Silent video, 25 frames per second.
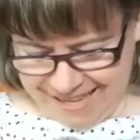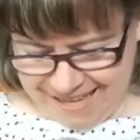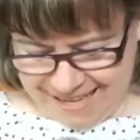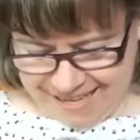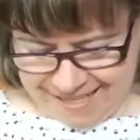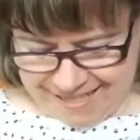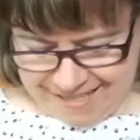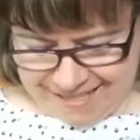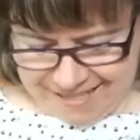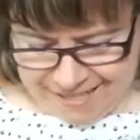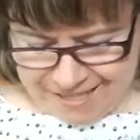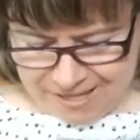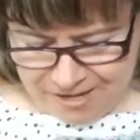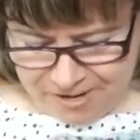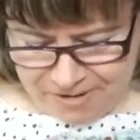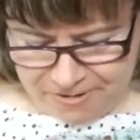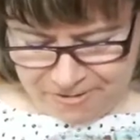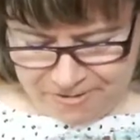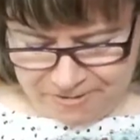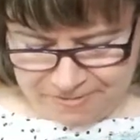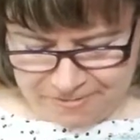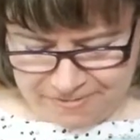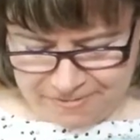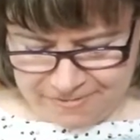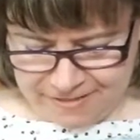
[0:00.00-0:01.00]

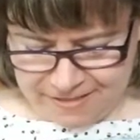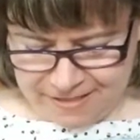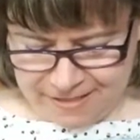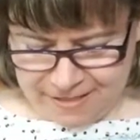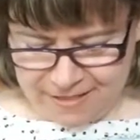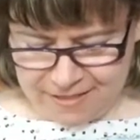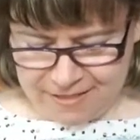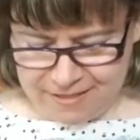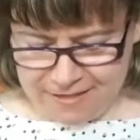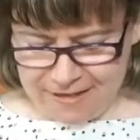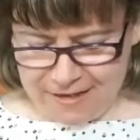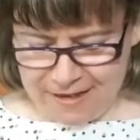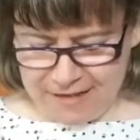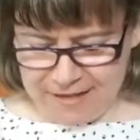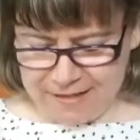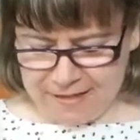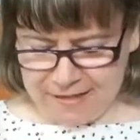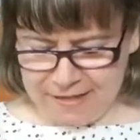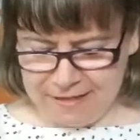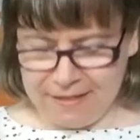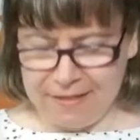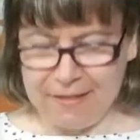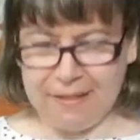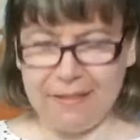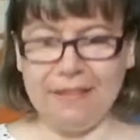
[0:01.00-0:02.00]
So just like
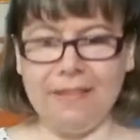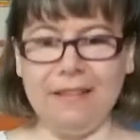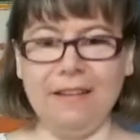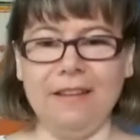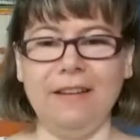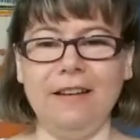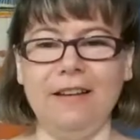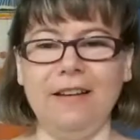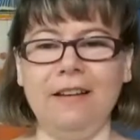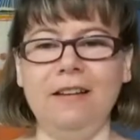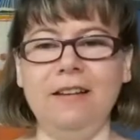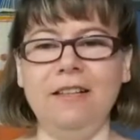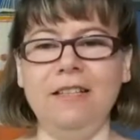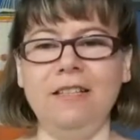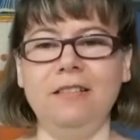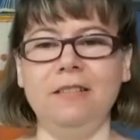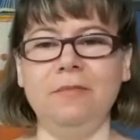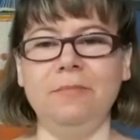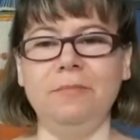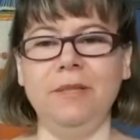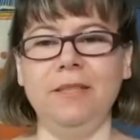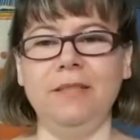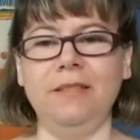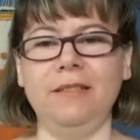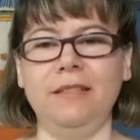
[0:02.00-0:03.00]
a little
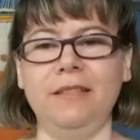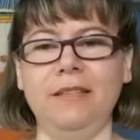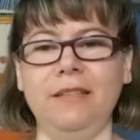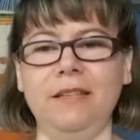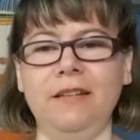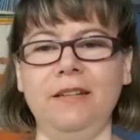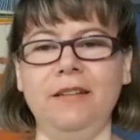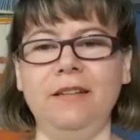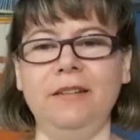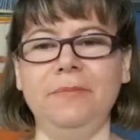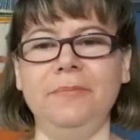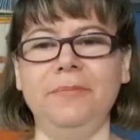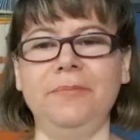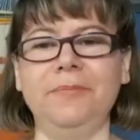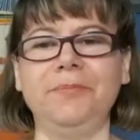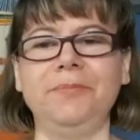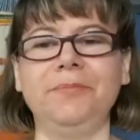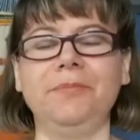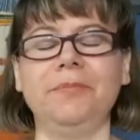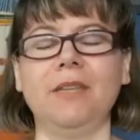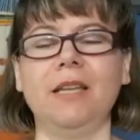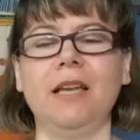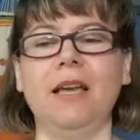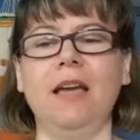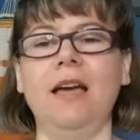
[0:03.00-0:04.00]
bit here.
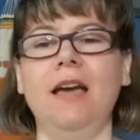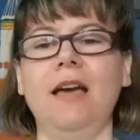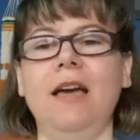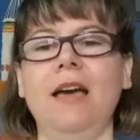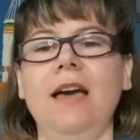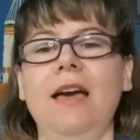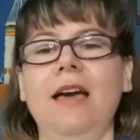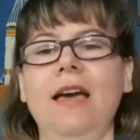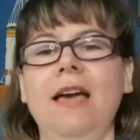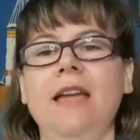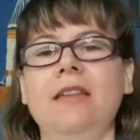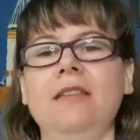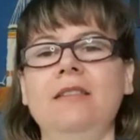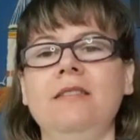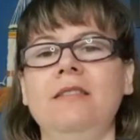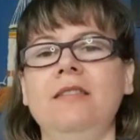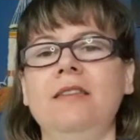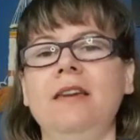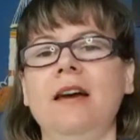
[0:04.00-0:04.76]
And the